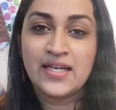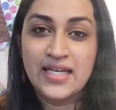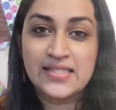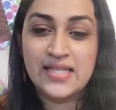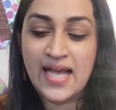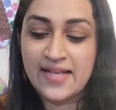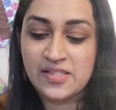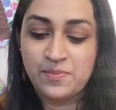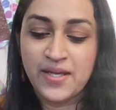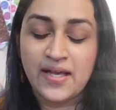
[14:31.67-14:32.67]
It
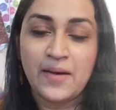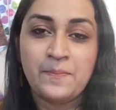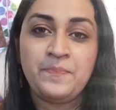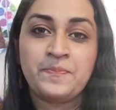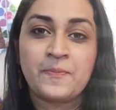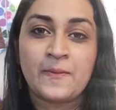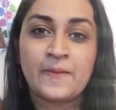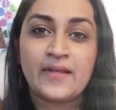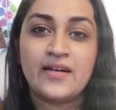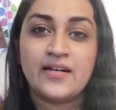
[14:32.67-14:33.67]
has become
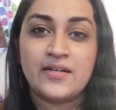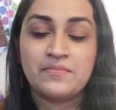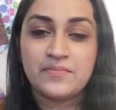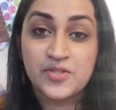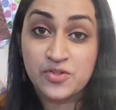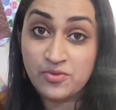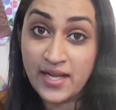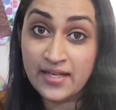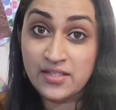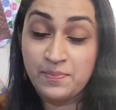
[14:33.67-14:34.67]
a
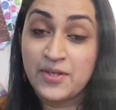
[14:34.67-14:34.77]
trend,